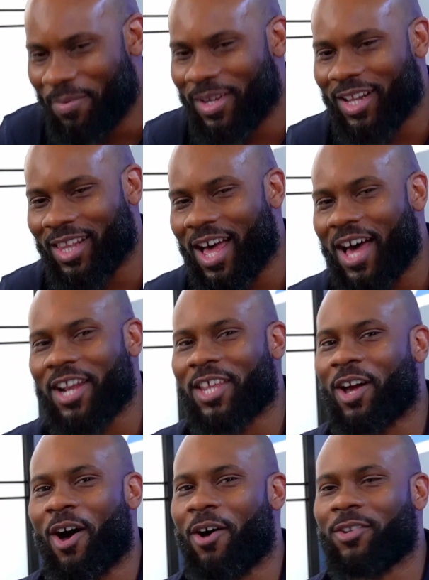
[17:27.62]
a lot
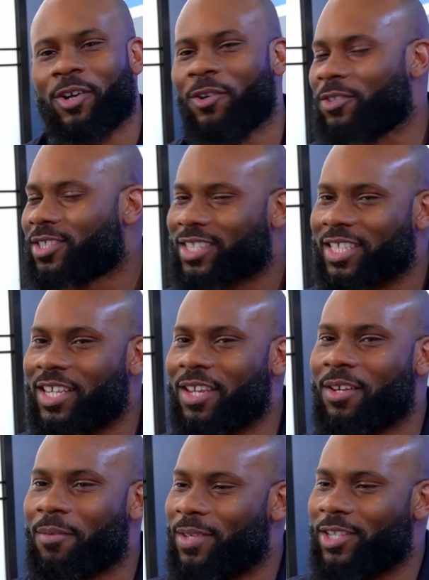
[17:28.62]
of y'all don't
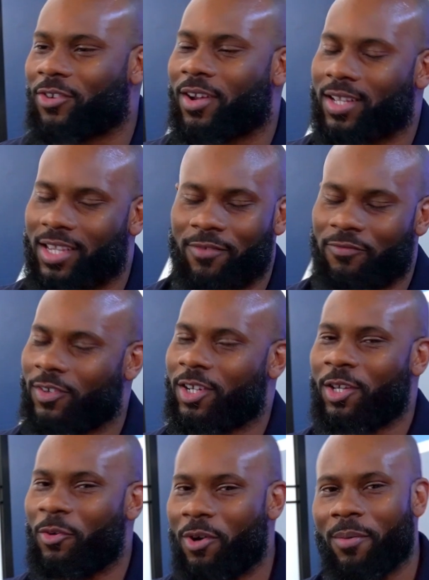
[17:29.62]
seem to be trying to get in
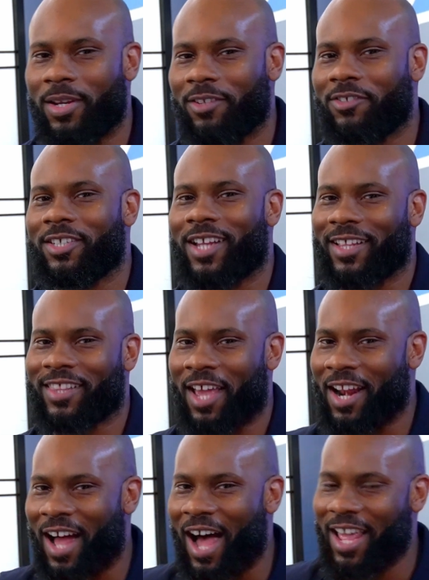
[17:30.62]
front of your woman if she's not
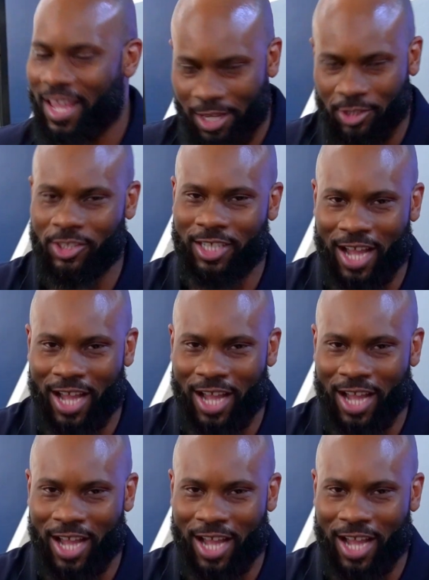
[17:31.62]
that hot and she